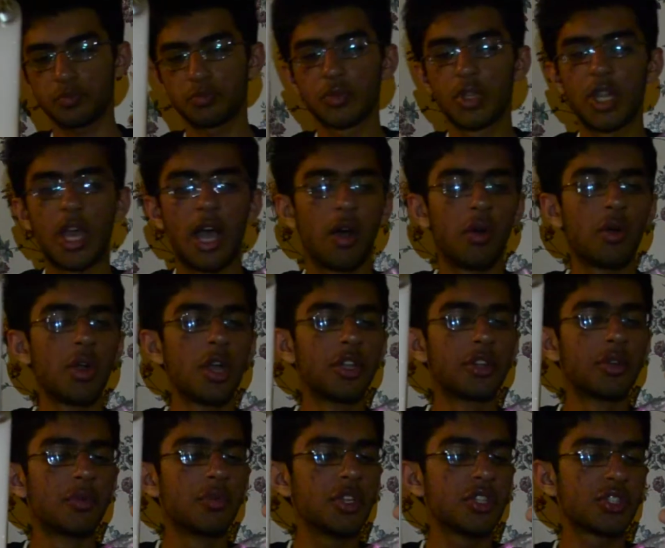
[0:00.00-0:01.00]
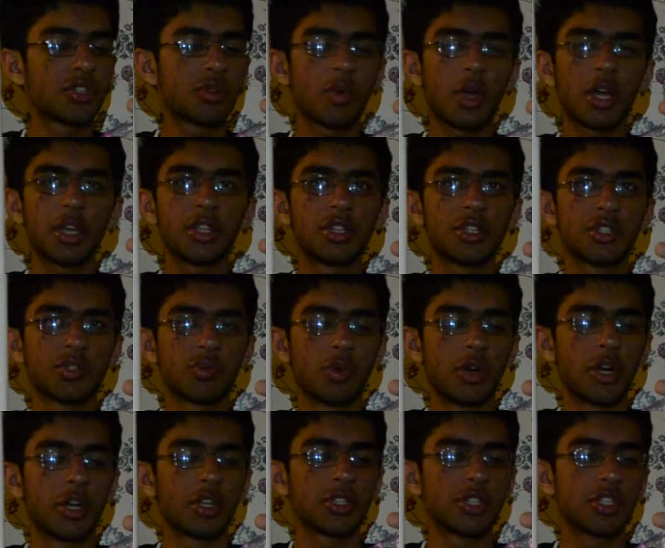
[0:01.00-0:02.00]
Now, the reason why this
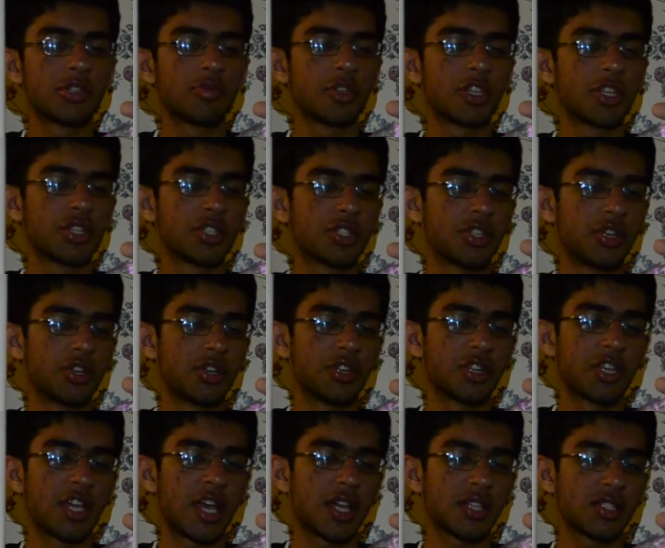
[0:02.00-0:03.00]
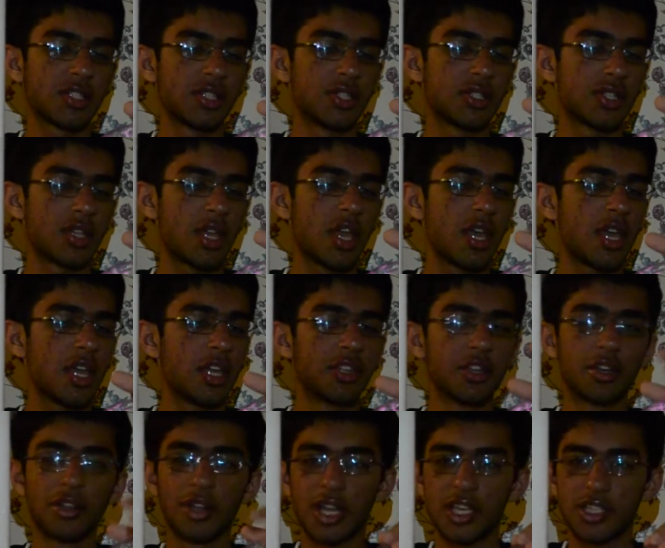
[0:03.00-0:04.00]
works is because there are gases in
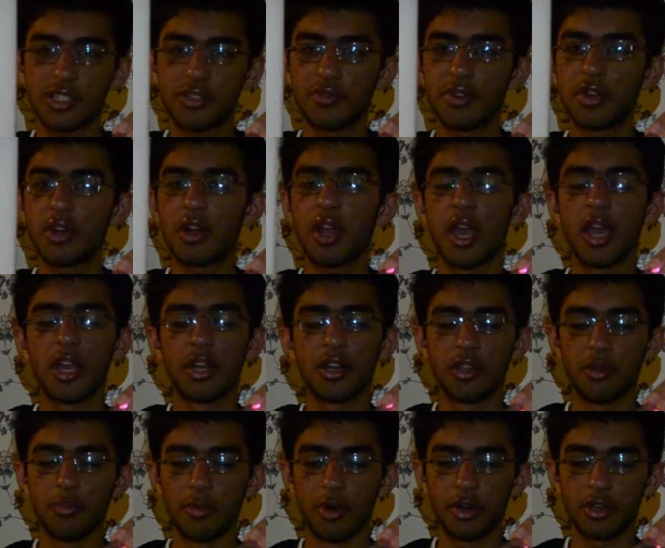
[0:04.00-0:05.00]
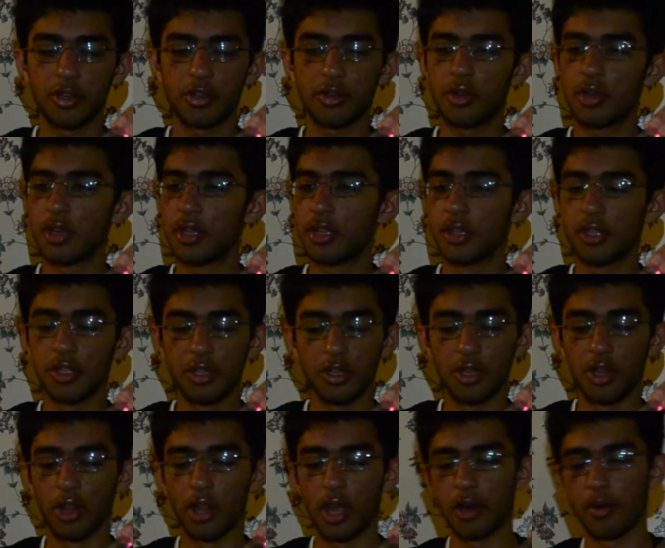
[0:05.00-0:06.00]
the glass sphere and in
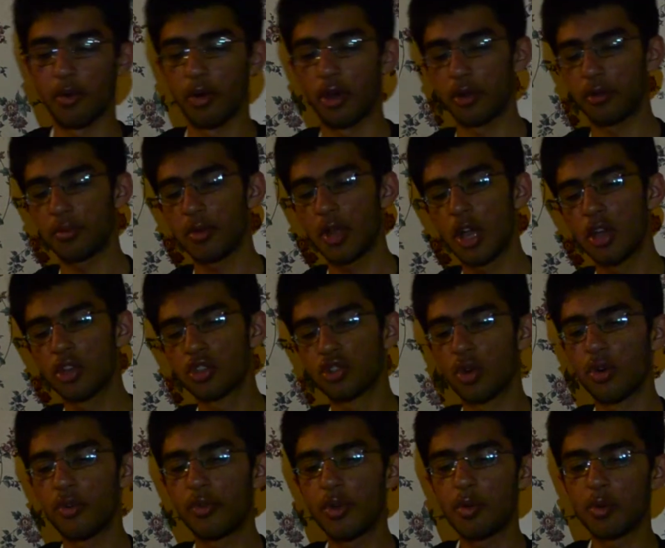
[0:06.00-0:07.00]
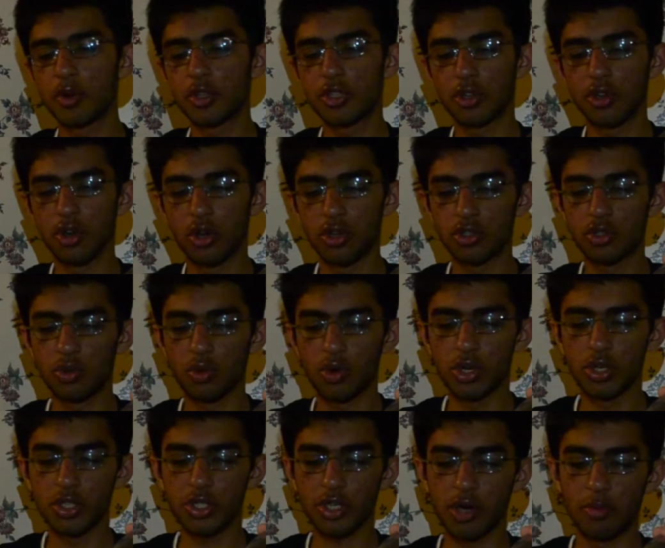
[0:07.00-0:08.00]
the light rod. So if we were to go
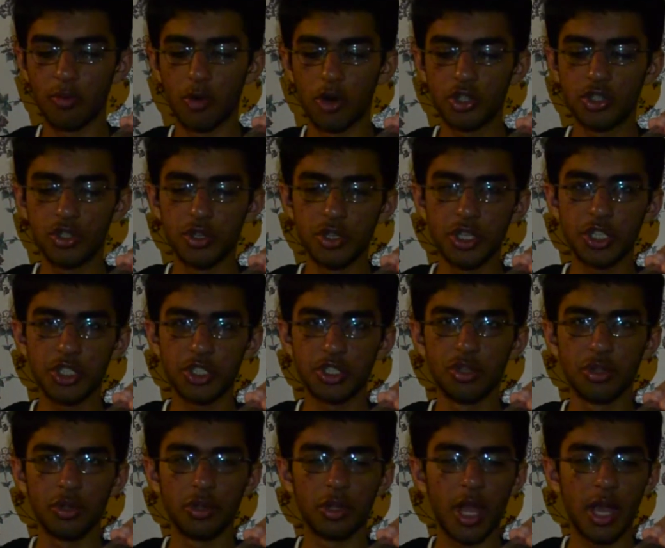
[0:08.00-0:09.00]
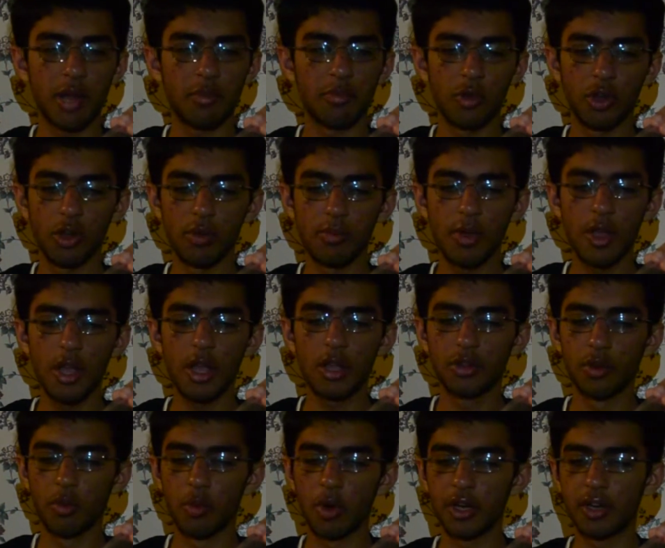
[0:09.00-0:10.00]
towards a more traditional light bulb,
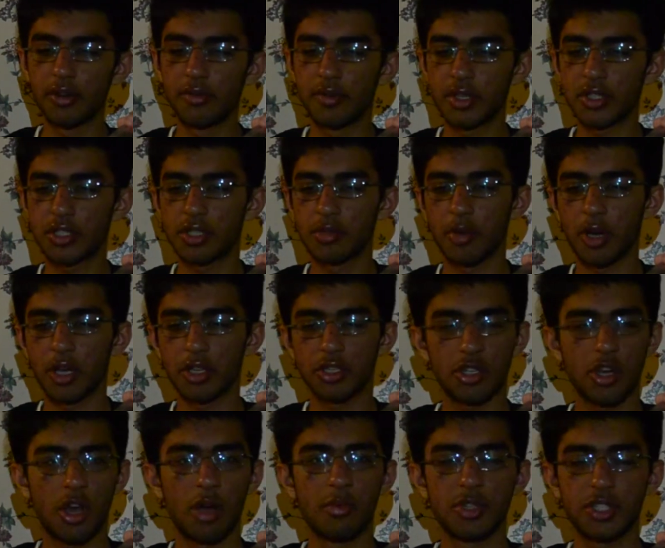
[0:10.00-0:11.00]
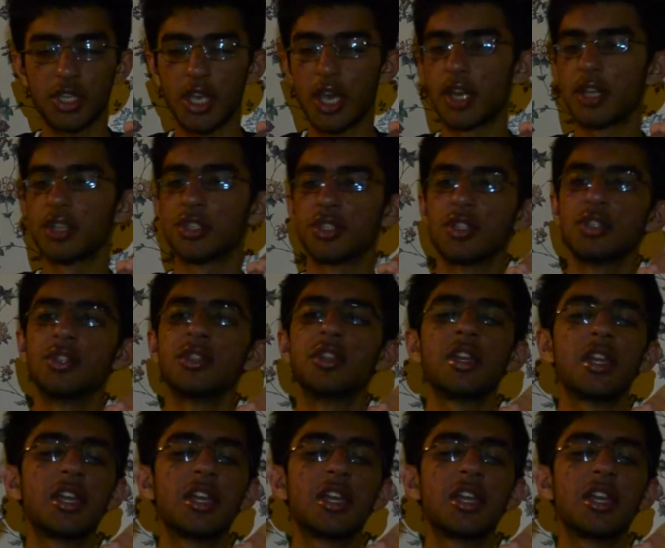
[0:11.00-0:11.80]
the one invented by Thomas Edison, the